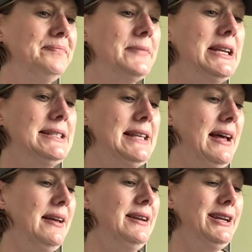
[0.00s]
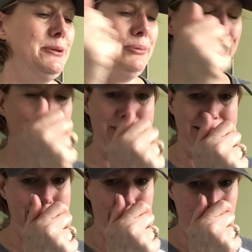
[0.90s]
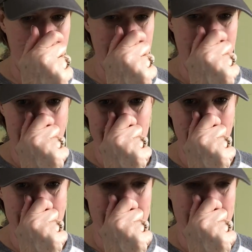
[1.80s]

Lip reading: he said, and he blew his nose into his